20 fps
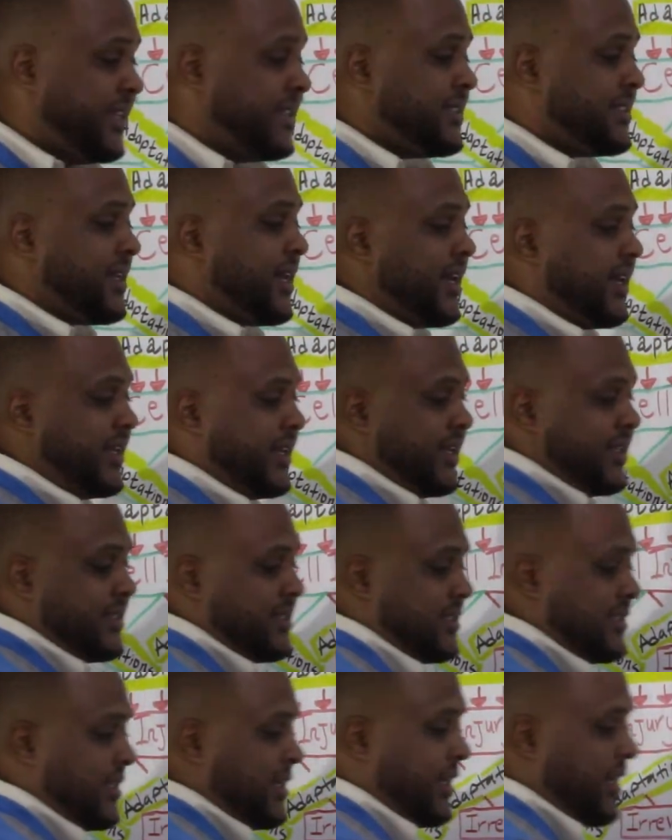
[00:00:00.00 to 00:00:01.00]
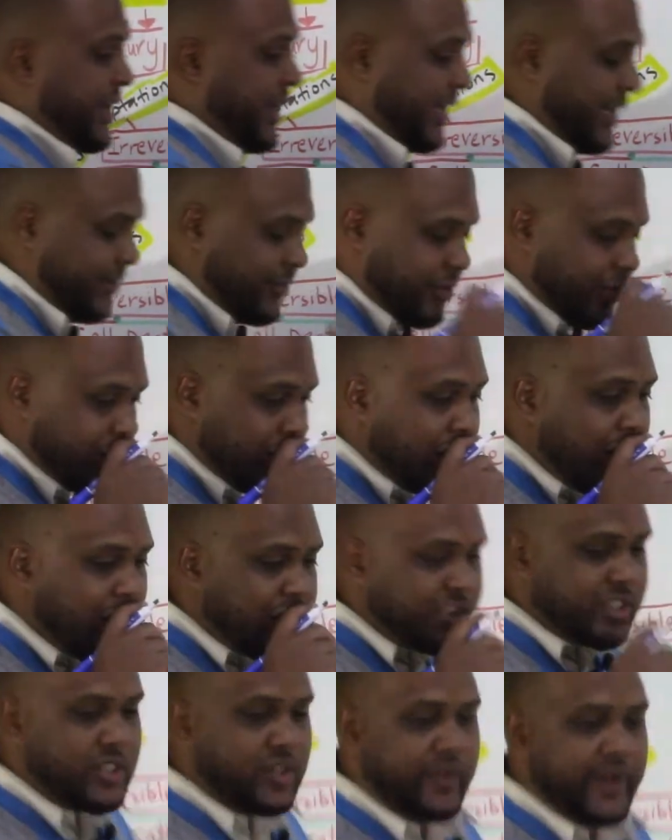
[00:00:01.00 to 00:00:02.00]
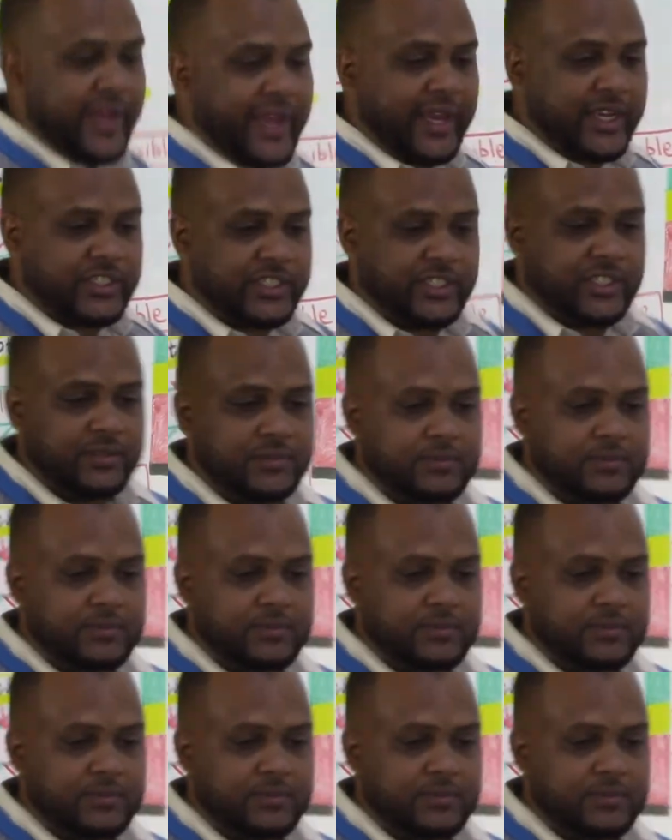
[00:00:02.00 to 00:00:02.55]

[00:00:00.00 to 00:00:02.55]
inside is an immunologic reaction,